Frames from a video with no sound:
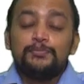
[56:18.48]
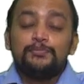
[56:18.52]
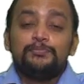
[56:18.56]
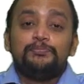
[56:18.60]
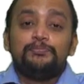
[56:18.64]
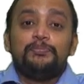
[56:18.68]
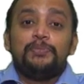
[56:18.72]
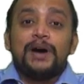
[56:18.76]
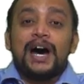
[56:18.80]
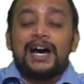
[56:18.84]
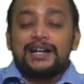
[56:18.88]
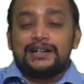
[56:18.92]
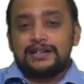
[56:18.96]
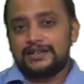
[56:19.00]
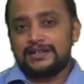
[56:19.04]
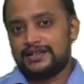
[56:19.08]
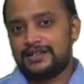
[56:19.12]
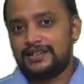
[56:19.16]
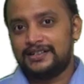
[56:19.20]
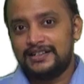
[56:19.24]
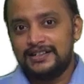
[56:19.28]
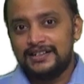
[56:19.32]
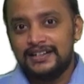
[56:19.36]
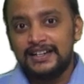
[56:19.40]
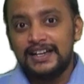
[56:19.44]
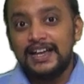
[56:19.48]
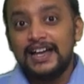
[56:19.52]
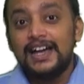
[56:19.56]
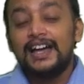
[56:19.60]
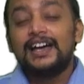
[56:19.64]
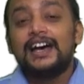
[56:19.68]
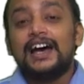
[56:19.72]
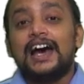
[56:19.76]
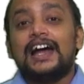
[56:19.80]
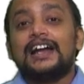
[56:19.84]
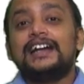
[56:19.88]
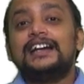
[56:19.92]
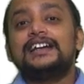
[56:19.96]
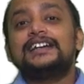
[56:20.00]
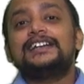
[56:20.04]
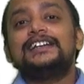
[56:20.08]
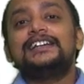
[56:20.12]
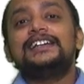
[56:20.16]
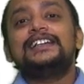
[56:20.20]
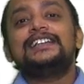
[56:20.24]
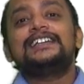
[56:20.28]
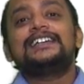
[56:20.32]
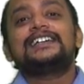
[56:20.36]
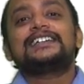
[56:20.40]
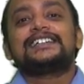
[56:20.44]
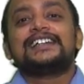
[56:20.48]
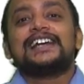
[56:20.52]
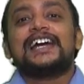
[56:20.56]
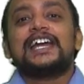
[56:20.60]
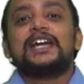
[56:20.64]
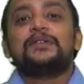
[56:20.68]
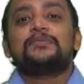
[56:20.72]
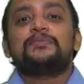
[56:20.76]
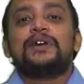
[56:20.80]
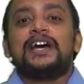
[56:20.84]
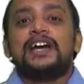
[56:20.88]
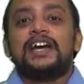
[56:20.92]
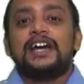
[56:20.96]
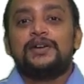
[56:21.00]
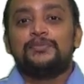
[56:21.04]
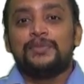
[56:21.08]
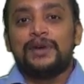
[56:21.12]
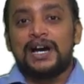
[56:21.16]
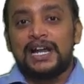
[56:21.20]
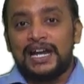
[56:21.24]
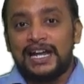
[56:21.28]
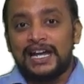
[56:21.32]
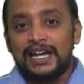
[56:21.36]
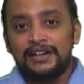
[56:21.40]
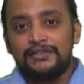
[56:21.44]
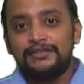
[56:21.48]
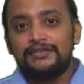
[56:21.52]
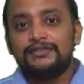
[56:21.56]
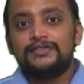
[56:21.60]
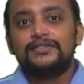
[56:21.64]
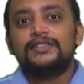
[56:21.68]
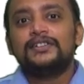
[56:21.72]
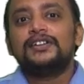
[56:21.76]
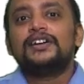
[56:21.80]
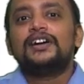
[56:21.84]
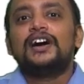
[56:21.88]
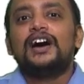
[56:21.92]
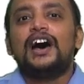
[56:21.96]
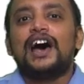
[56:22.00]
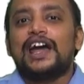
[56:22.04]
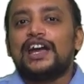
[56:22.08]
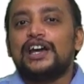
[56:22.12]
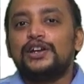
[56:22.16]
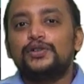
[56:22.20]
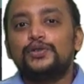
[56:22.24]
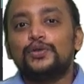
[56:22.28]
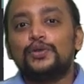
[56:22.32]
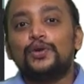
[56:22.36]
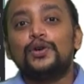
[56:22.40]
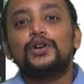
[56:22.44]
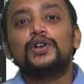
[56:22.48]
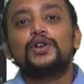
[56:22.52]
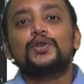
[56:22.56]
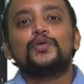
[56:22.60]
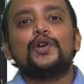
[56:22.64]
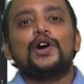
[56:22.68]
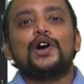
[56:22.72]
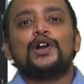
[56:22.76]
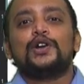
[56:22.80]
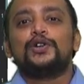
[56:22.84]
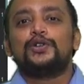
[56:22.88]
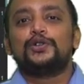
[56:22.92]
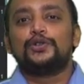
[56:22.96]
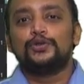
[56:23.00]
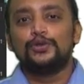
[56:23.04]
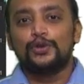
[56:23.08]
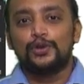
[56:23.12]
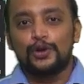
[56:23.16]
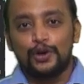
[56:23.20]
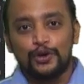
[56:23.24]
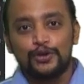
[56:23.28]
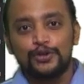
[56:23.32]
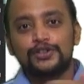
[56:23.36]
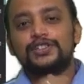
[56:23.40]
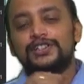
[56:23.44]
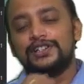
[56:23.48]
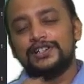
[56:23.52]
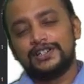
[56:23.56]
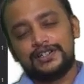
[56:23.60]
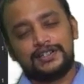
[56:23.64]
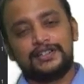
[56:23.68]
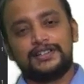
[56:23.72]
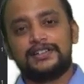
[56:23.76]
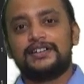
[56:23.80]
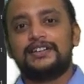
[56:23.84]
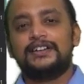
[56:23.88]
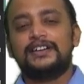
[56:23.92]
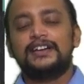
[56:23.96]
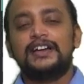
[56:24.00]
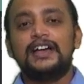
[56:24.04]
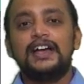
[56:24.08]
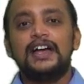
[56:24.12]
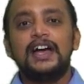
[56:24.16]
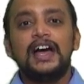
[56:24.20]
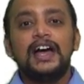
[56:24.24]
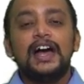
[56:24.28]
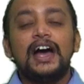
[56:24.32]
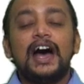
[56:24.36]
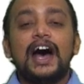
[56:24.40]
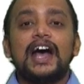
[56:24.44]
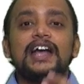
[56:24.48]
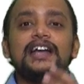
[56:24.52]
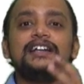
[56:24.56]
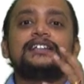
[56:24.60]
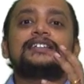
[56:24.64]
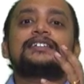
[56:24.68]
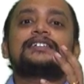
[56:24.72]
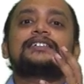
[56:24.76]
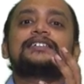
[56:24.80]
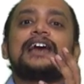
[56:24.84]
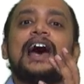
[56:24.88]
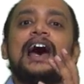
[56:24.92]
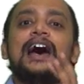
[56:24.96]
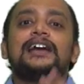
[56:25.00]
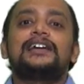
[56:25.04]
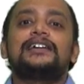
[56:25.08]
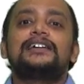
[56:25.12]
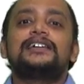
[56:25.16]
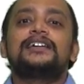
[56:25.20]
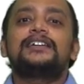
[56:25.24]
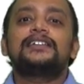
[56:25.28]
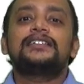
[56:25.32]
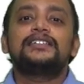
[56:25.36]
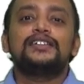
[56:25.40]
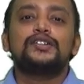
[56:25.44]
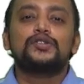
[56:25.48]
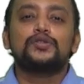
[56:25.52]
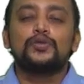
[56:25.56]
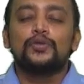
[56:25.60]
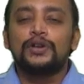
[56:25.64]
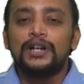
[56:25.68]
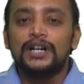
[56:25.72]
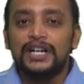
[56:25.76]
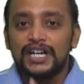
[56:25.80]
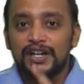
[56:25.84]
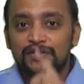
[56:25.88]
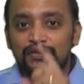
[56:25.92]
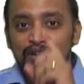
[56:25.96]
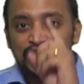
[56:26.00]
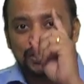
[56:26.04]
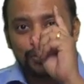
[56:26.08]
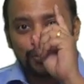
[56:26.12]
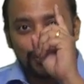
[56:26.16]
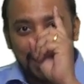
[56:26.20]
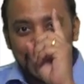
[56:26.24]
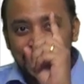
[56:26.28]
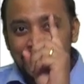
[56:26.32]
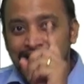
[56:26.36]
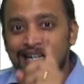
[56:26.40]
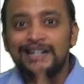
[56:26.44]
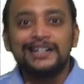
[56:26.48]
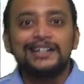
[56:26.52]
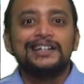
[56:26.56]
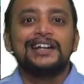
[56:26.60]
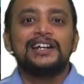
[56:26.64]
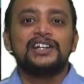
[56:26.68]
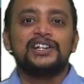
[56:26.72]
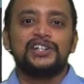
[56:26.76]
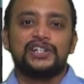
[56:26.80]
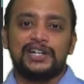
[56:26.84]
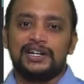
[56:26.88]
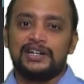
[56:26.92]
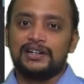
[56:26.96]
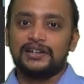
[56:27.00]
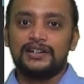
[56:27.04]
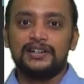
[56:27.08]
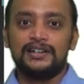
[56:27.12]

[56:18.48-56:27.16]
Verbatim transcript: But until the time I am alive, I don't want to close this I started this only with one intention